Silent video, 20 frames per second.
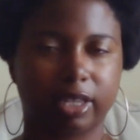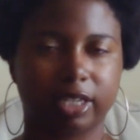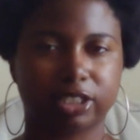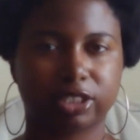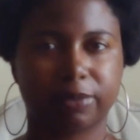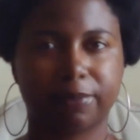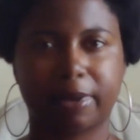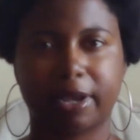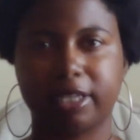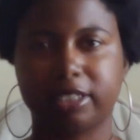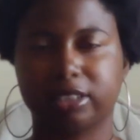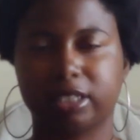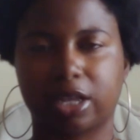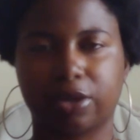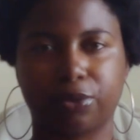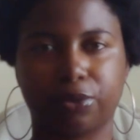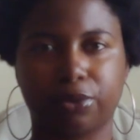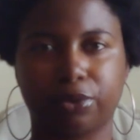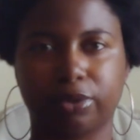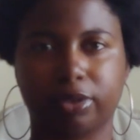Like, somebody's
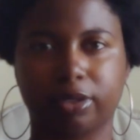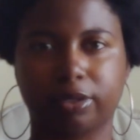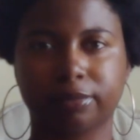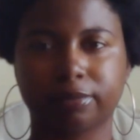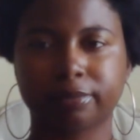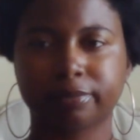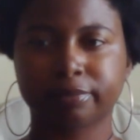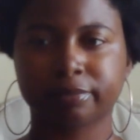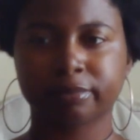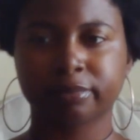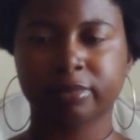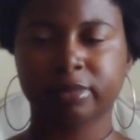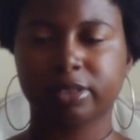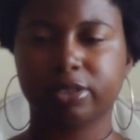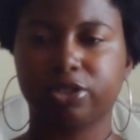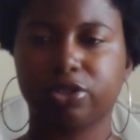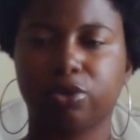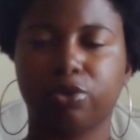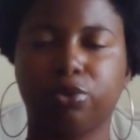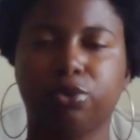not gonna
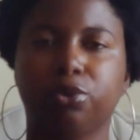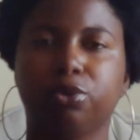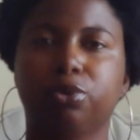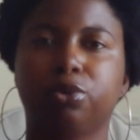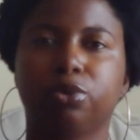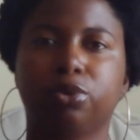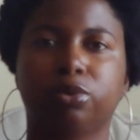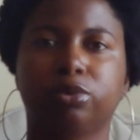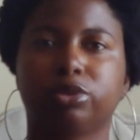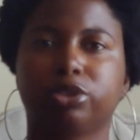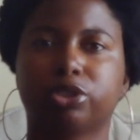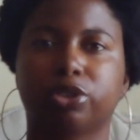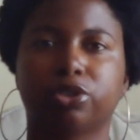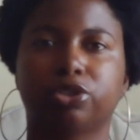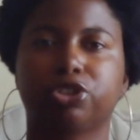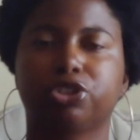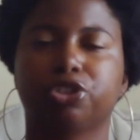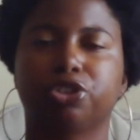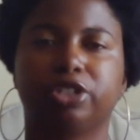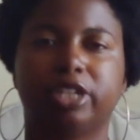Google
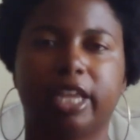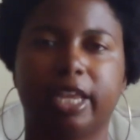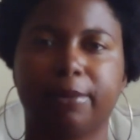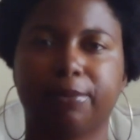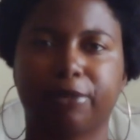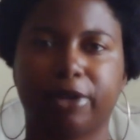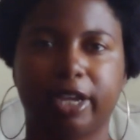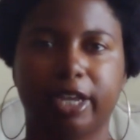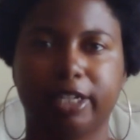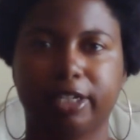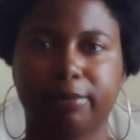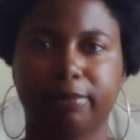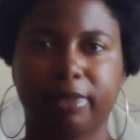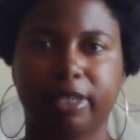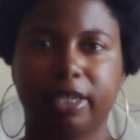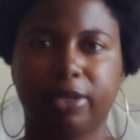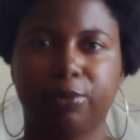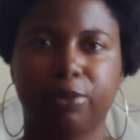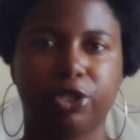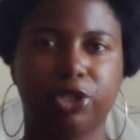search your name
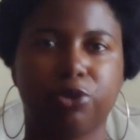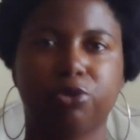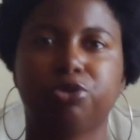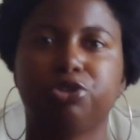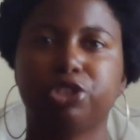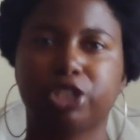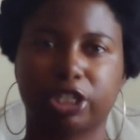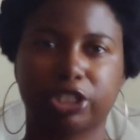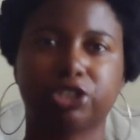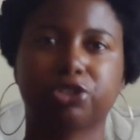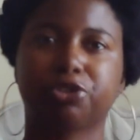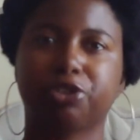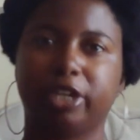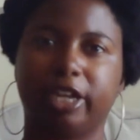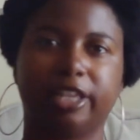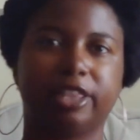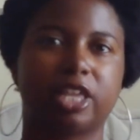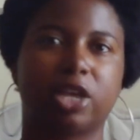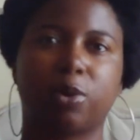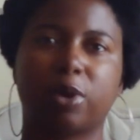randomly when you just
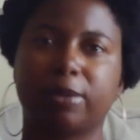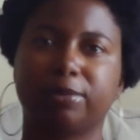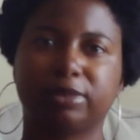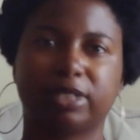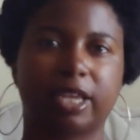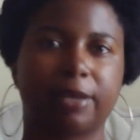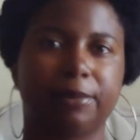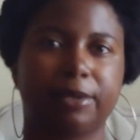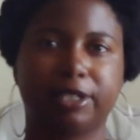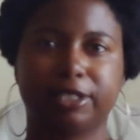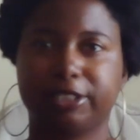create that website,